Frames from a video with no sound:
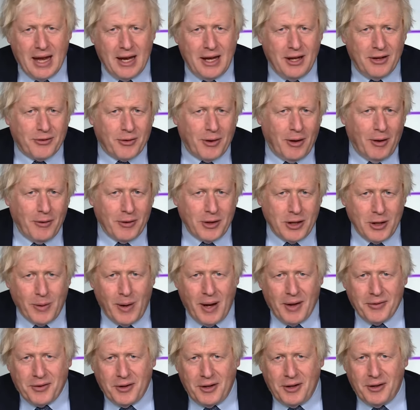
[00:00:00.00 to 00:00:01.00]
Israel, the
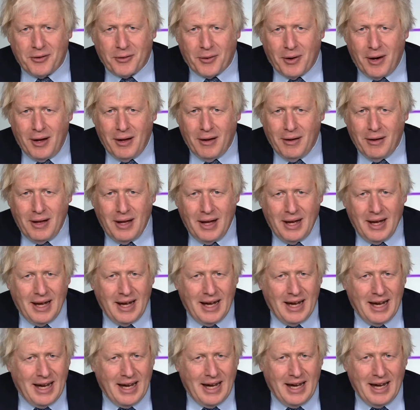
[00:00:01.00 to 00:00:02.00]
US and Israel,
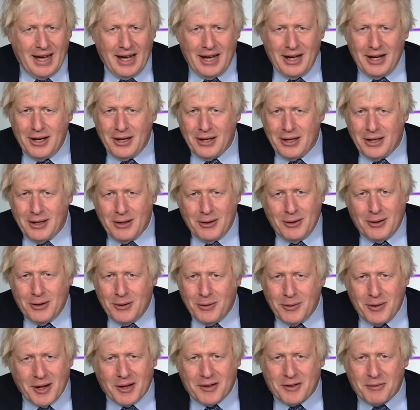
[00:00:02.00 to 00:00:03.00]

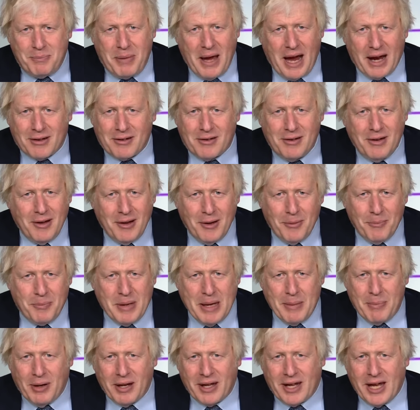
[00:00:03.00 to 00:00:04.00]
you'd expect
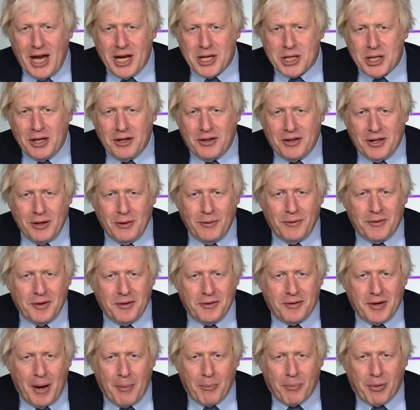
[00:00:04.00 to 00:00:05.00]
people occasionally to use
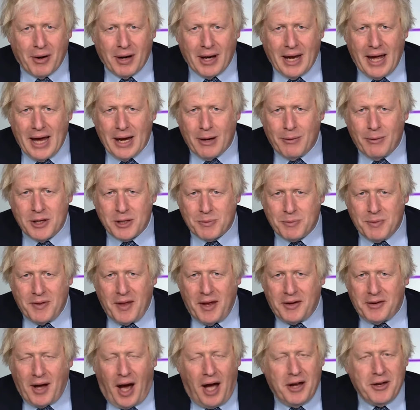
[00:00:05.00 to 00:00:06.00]
intemperate language, but
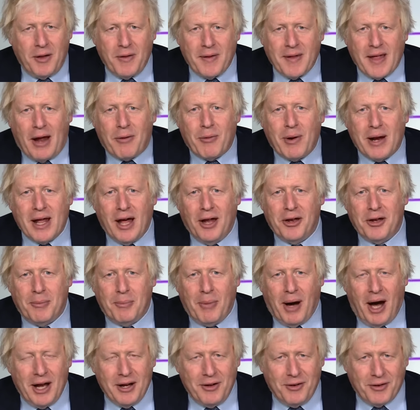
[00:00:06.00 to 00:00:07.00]
that, I don't think that really
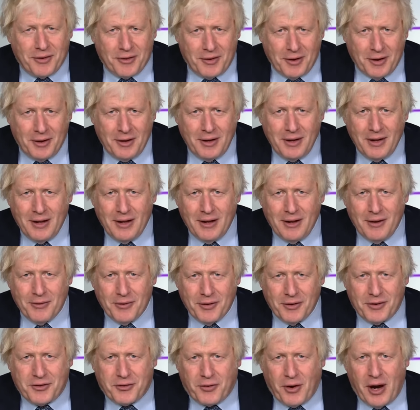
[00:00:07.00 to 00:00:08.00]
undermines the
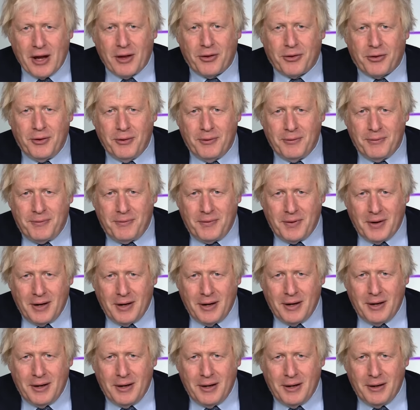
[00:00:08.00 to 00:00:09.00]
strength of
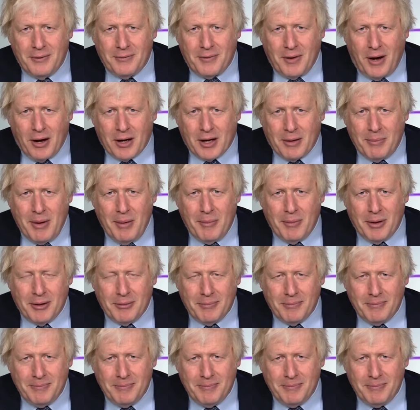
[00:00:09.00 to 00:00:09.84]
our commitment.